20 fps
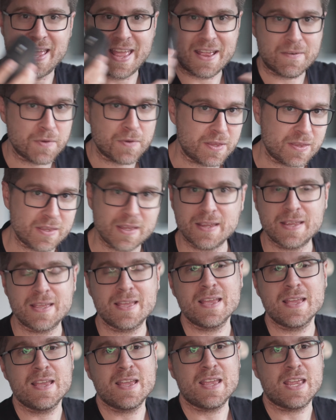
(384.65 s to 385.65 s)

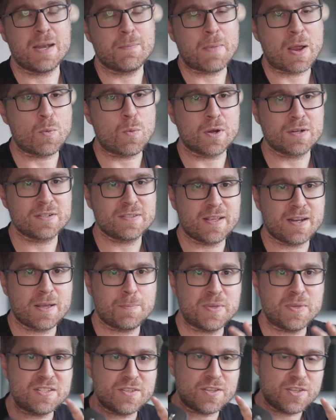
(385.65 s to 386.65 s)
everything in my work
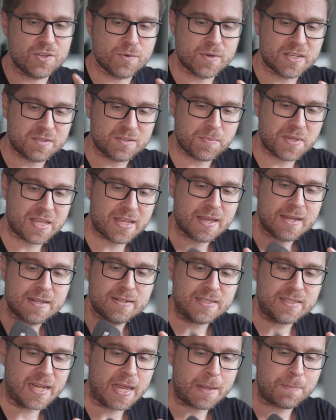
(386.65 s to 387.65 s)
setup is USB
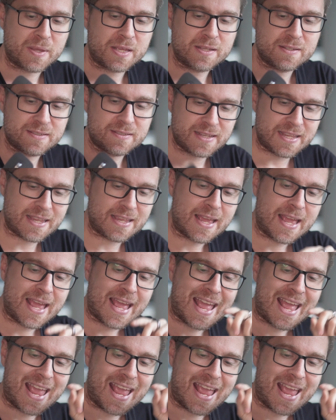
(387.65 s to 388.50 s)
Type-C,